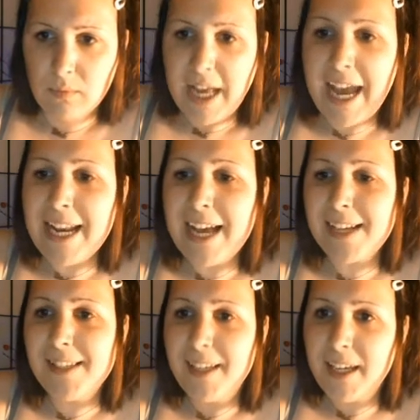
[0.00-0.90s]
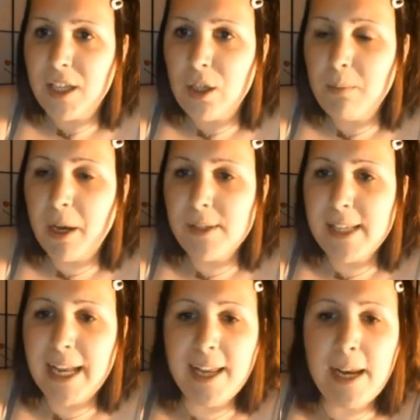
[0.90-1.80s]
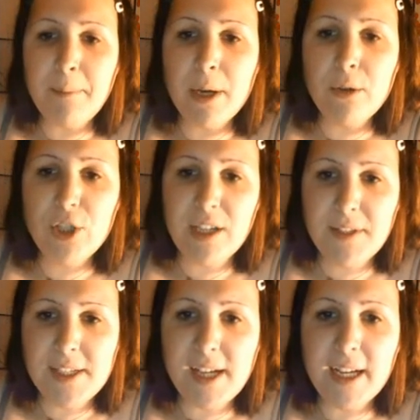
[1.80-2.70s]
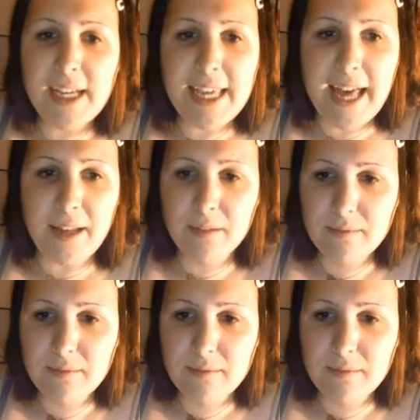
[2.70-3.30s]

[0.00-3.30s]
Hey Lexi, can you post that little emoji of the duck again?